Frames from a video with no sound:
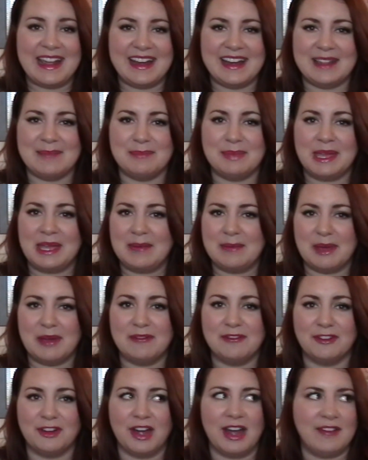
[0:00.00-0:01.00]
I didn't pick them
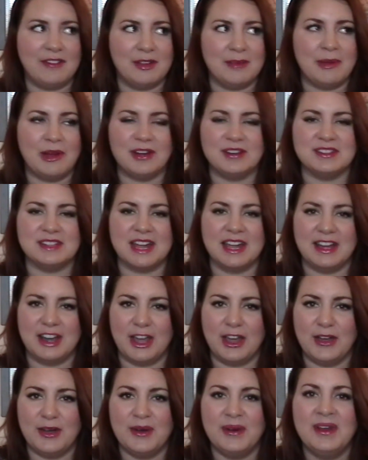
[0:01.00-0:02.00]
up for every person I
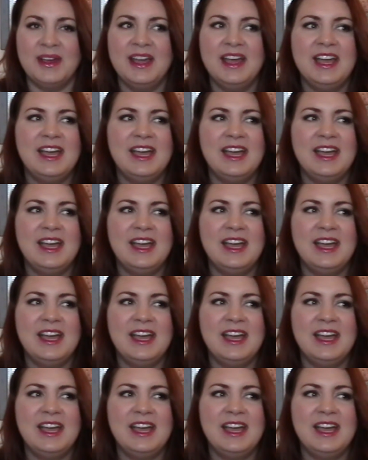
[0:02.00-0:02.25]
know,